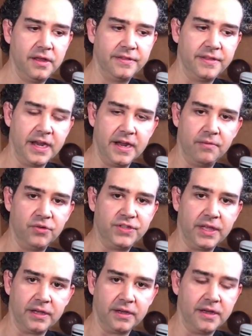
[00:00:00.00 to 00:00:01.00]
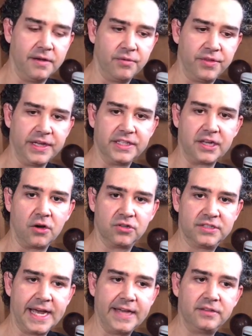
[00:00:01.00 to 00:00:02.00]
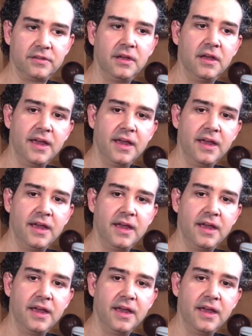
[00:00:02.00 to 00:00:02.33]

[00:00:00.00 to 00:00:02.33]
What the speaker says: that everything is airtight.